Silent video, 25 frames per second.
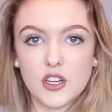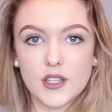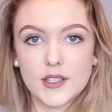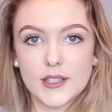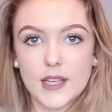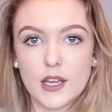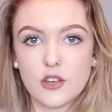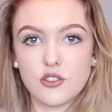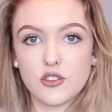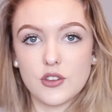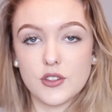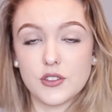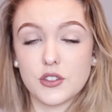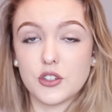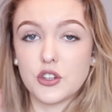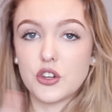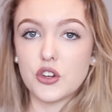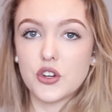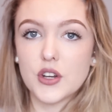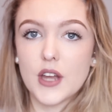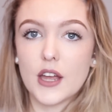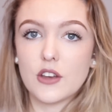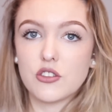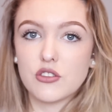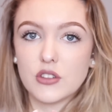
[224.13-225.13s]
extensions and
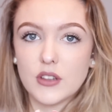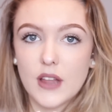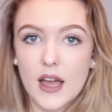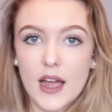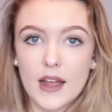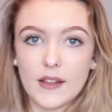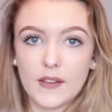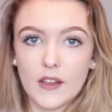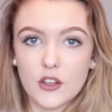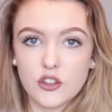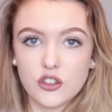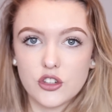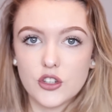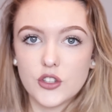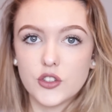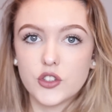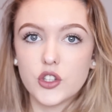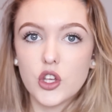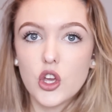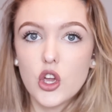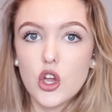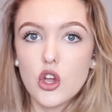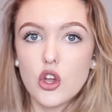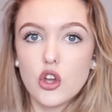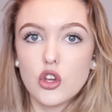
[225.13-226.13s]
your natural
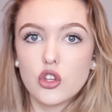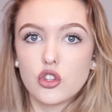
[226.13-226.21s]
eyelashes,